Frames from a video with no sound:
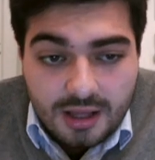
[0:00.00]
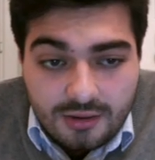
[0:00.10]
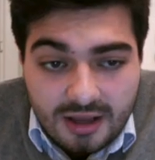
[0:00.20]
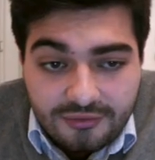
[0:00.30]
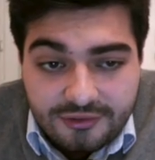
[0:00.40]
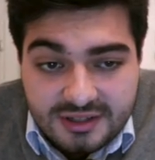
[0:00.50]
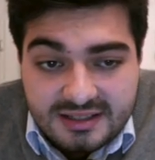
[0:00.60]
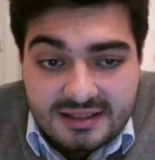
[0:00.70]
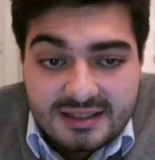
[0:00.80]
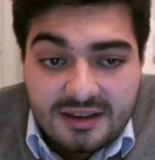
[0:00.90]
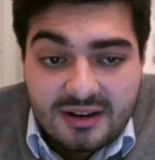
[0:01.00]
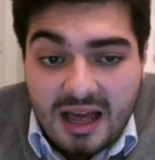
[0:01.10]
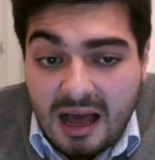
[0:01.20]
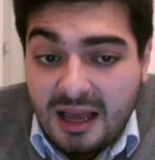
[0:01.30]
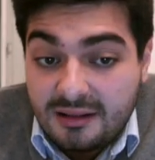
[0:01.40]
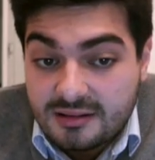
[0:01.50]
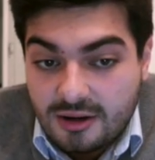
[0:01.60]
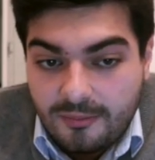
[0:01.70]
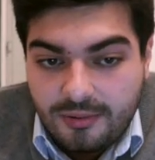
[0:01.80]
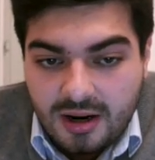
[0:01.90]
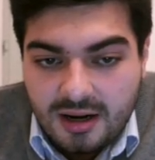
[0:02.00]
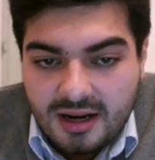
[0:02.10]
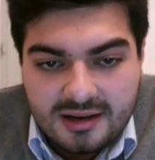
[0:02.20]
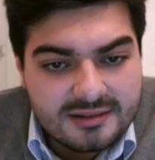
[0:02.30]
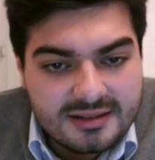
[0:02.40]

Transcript: You can, for instance, even hide the top bar and